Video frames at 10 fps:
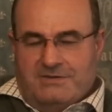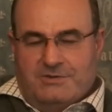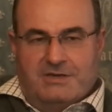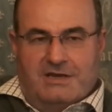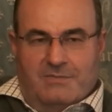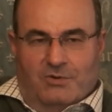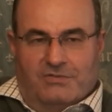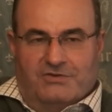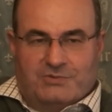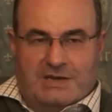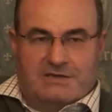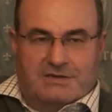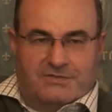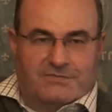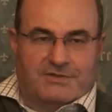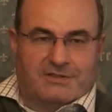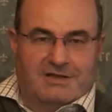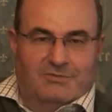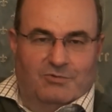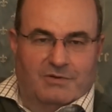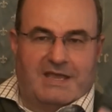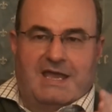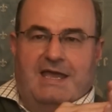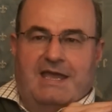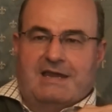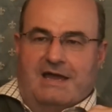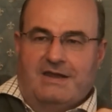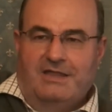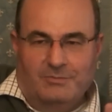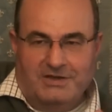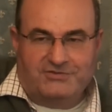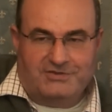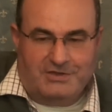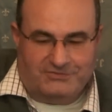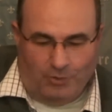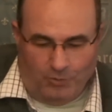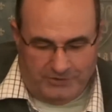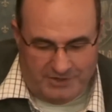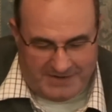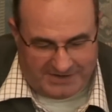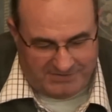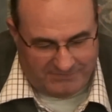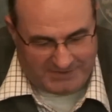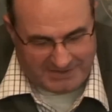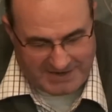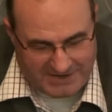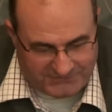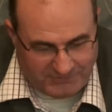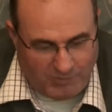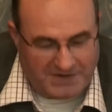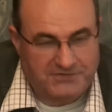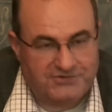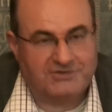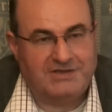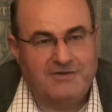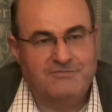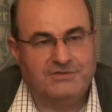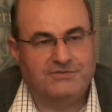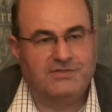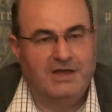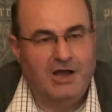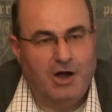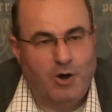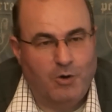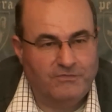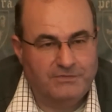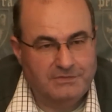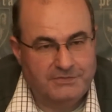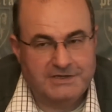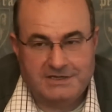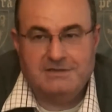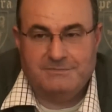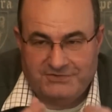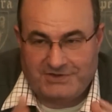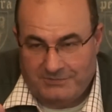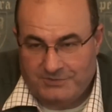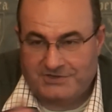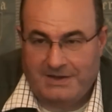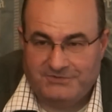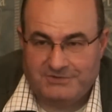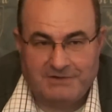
doing no more than the 20th of the global warming. In other words, all human activity accounts for 1/600th of the percentage, which comes to